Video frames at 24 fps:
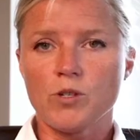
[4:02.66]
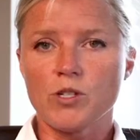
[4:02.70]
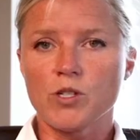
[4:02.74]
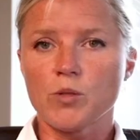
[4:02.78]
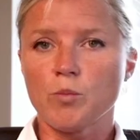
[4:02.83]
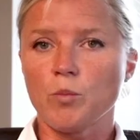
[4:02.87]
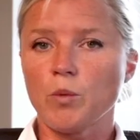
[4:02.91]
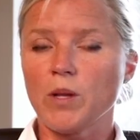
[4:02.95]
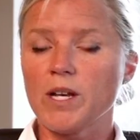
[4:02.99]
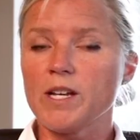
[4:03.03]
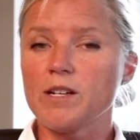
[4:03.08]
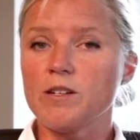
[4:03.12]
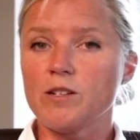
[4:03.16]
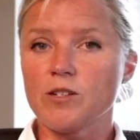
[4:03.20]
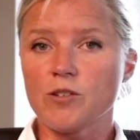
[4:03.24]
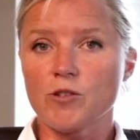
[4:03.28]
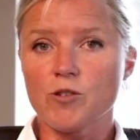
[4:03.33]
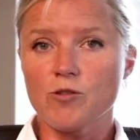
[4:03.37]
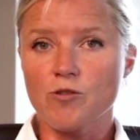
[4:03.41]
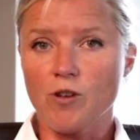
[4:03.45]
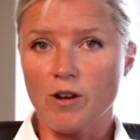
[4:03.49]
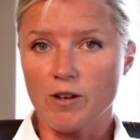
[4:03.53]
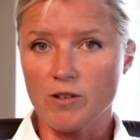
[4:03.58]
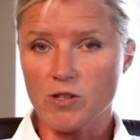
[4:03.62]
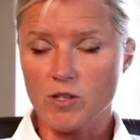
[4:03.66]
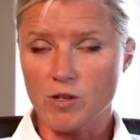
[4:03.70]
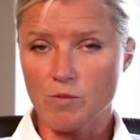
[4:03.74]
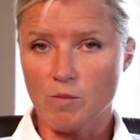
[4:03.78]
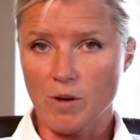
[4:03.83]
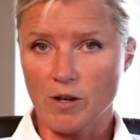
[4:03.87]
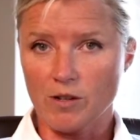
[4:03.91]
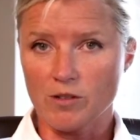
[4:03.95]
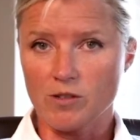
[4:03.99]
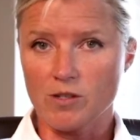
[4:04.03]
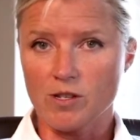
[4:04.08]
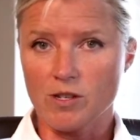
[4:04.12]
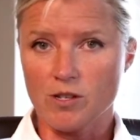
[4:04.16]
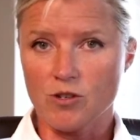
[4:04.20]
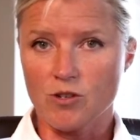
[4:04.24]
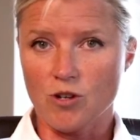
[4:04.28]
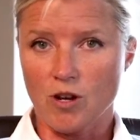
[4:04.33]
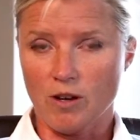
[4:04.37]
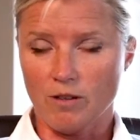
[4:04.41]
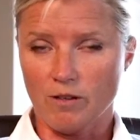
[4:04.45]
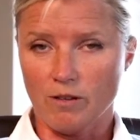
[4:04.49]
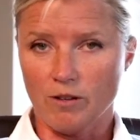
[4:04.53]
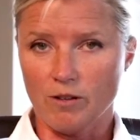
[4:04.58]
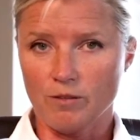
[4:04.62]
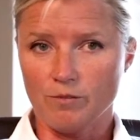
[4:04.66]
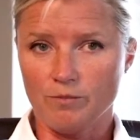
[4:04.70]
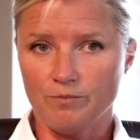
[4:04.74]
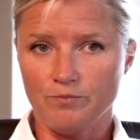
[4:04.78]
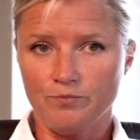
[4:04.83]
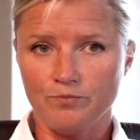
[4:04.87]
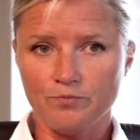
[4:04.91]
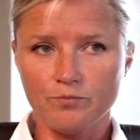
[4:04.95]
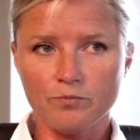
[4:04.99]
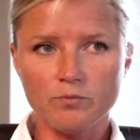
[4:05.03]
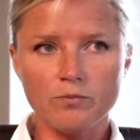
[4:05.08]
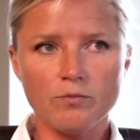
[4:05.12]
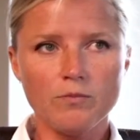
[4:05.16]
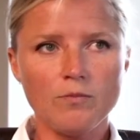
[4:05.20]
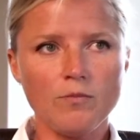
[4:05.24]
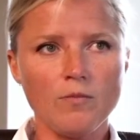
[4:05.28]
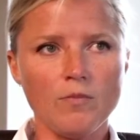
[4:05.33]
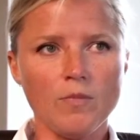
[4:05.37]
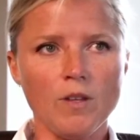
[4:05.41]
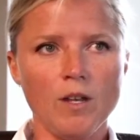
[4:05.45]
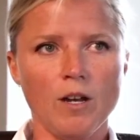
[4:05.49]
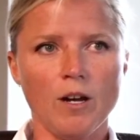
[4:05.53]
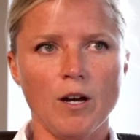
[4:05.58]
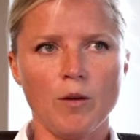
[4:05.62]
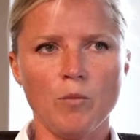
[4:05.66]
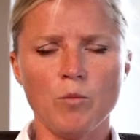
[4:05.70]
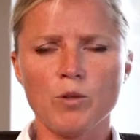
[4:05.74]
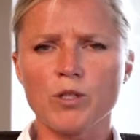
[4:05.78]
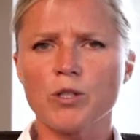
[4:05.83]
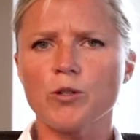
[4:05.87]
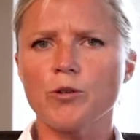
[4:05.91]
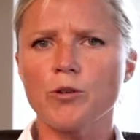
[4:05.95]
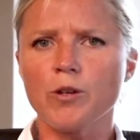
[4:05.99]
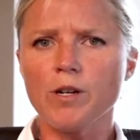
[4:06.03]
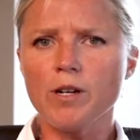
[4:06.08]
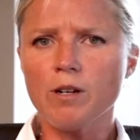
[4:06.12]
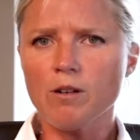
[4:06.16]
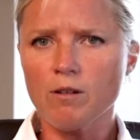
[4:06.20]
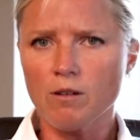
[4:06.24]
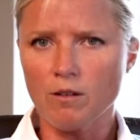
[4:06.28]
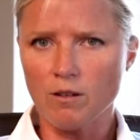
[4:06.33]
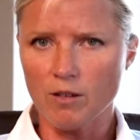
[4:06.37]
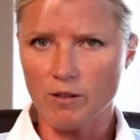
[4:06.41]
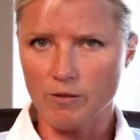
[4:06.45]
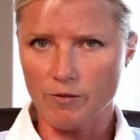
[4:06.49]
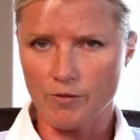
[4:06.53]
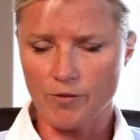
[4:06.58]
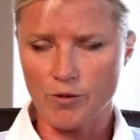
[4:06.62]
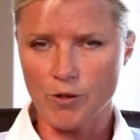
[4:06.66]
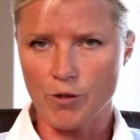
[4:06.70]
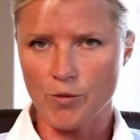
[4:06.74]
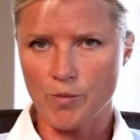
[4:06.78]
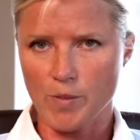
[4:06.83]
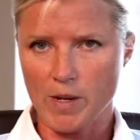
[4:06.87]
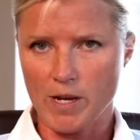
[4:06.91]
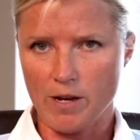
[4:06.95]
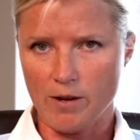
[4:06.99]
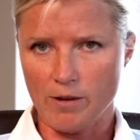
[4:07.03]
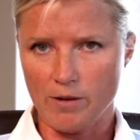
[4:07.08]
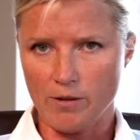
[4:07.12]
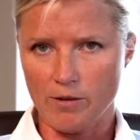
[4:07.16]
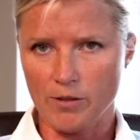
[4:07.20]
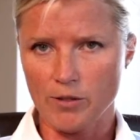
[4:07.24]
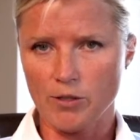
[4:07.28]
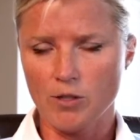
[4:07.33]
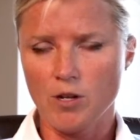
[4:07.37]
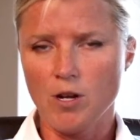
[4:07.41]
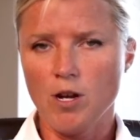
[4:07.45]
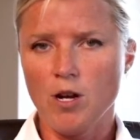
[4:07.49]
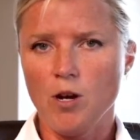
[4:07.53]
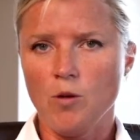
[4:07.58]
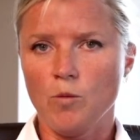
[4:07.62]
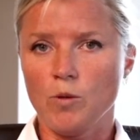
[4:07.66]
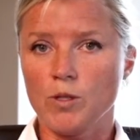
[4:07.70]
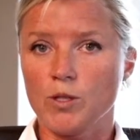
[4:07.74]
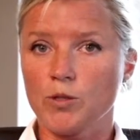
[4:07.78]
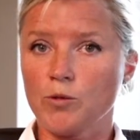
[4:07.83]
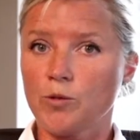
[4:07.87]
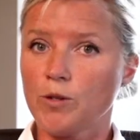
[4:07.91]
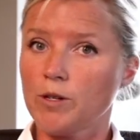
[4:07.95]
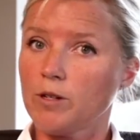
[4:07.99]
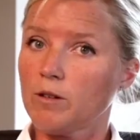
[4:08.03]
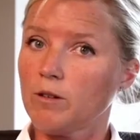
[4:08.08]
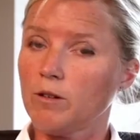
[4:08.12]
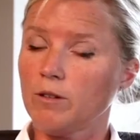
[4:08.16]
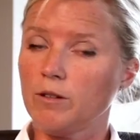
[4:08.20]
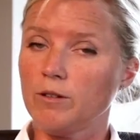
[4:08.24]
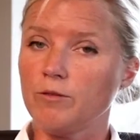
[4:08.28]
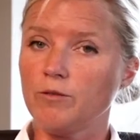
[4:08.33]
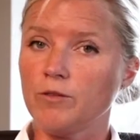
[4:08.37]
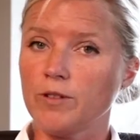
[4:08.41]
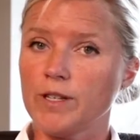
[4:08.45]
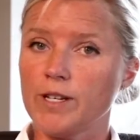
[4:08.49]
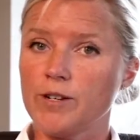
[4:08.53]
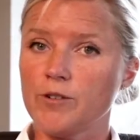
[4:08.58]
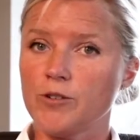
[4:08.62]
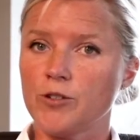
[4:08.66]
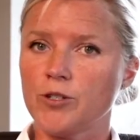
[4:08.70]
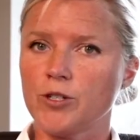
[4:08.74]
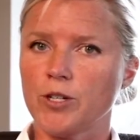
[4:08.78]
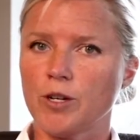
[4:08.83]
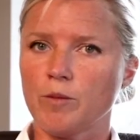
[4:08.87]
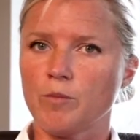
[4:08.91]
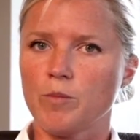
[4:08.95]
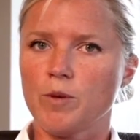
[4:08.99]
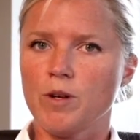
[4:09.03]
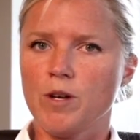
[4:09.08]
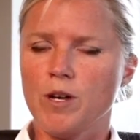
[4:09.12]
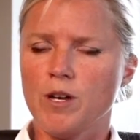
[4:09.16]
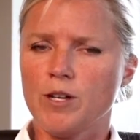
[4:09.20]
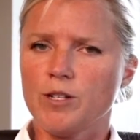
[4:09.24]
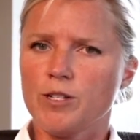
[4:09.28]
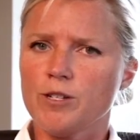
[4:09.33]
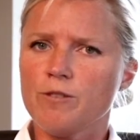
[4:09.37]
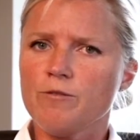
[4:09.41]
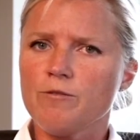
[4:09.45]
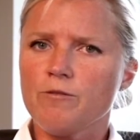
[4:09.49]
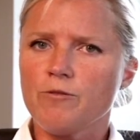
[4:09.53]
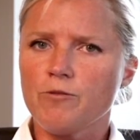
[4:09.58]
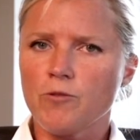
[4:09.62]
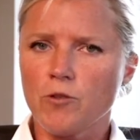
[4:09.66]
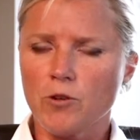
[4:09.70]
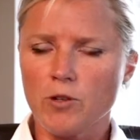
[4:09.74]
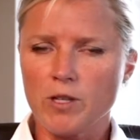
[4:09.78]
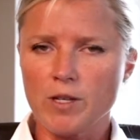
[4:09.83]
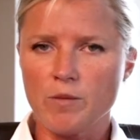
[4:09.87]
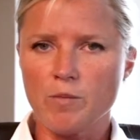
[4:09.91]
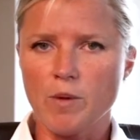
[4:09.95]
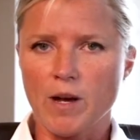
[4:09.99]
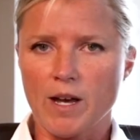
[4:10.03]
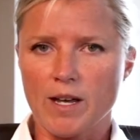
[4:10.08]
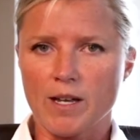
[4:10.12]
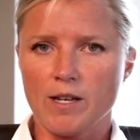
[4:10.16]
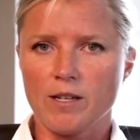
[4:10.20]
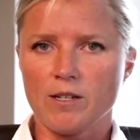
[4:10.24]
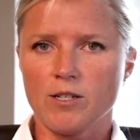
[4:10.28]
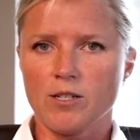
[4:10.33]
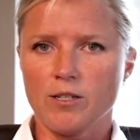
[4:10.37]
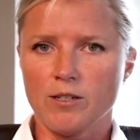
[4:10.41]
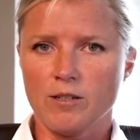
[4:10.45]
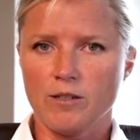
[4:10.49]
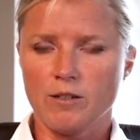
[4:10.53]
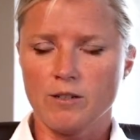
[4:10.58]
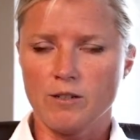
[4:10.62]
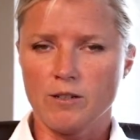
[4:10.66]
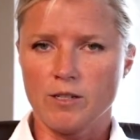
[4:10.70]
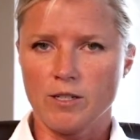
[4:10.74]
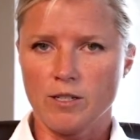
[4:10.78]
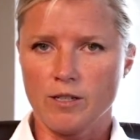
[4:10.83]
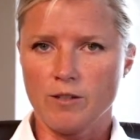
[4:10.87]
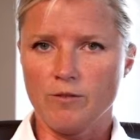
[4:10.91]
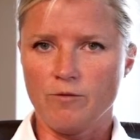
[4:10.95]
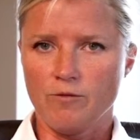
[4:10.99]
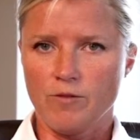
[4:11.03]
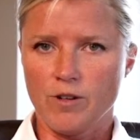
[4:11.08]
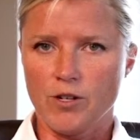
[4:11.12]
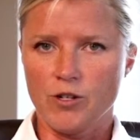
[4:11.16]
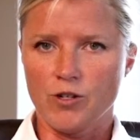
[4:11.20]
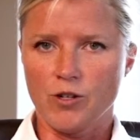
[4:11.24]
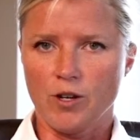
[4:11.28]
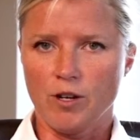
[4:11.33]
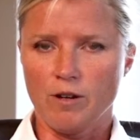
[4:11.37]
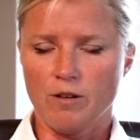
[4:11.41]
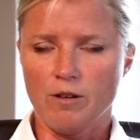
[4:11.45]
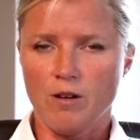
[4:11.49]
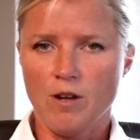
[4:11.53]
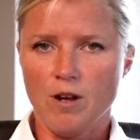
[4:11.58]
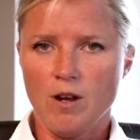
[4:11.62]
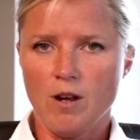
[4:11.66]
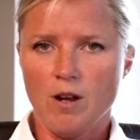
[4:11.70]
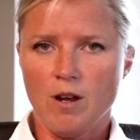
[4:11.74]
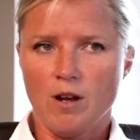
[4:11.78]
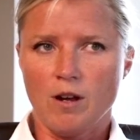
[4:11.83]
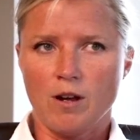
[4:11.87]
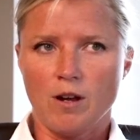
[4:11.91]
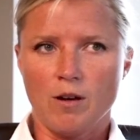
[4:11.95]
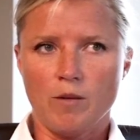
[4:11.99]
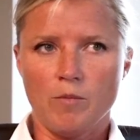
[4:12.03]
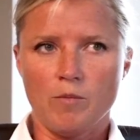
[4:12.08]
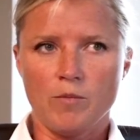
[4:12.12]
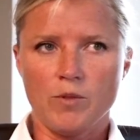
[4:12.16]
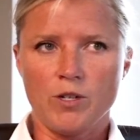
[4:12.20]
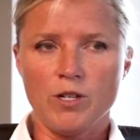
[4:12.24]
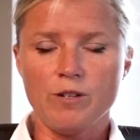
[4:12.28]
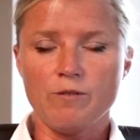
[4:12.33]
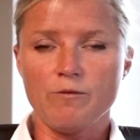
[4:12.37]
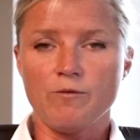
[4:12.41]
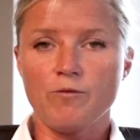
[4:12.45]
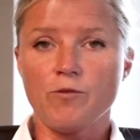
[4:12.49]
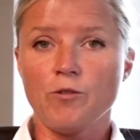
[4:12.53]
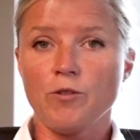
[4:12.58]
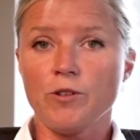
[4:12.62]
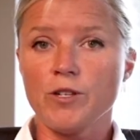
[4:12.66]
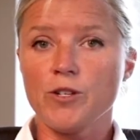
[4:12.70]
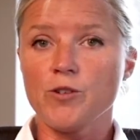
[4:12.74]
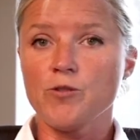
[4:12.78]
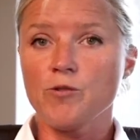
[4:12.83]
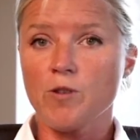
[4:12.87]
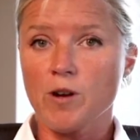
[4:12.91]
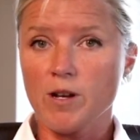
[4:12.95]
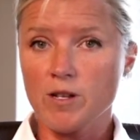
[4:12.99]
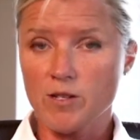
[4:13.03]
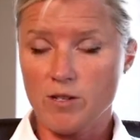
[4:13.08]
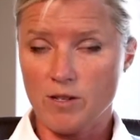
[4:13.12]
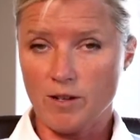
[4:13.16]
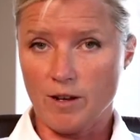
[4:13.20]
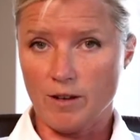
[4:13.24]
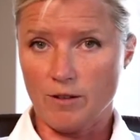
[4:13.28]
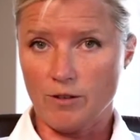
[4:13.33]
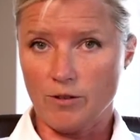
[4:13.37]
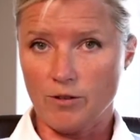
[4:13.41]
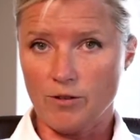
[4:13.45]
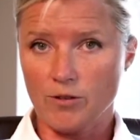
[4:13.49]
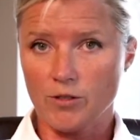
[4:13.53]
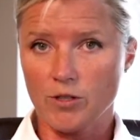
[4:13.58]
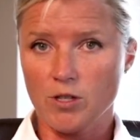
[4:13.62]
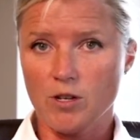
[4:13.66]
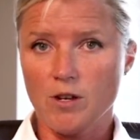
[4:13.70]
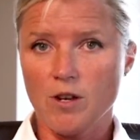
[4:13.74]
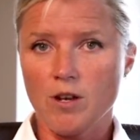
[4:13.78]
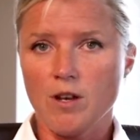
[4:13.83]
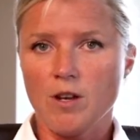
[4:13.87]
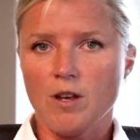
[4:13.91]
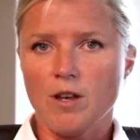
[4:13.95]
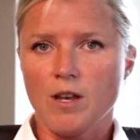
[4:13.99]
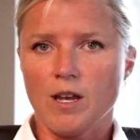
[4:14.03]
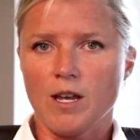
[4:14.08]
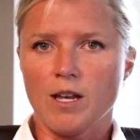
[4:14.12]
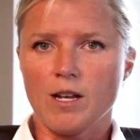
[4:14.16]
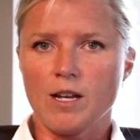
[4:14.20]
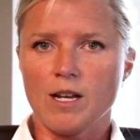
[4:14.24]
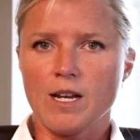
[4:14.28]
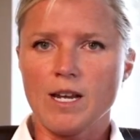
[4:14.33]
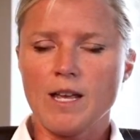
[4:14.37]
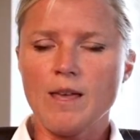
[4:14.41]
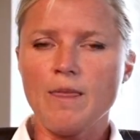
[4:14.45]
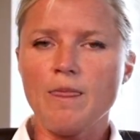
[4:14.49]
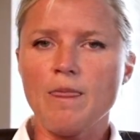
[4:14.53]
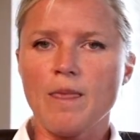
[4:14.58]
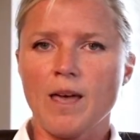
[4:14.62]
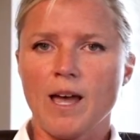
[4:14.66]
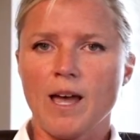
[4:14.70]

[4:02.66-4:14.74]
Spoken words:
displayed distrust amongst each other, was critical of her peers, was critical of leadership, didn't fully buy into the vision, didn't fully trust others. And in